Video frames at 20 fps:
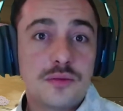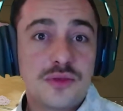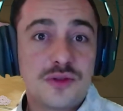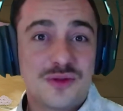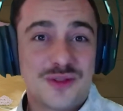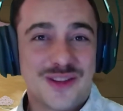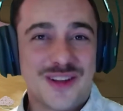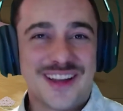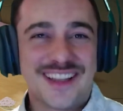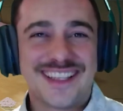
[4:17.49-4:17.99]
was
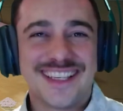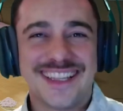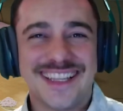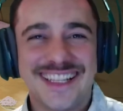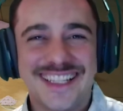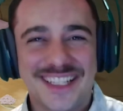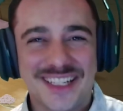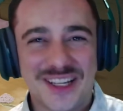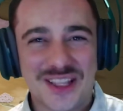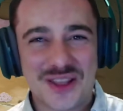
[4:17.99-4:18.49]
going to
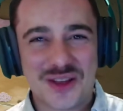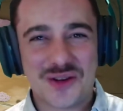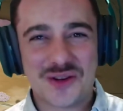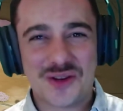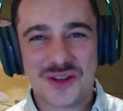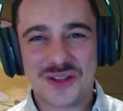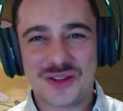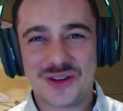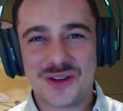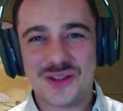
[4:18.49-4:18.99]
listen at the
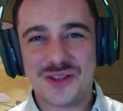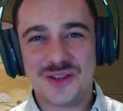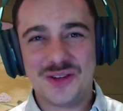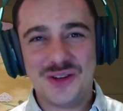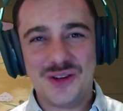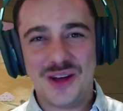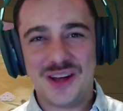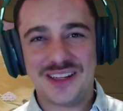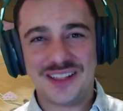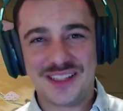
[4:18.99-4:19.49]
crossroads or
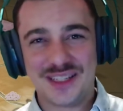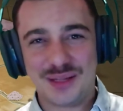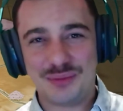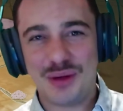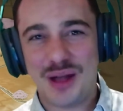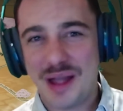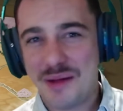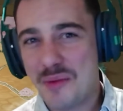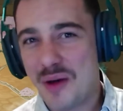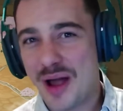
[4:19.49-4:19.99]
not, despite my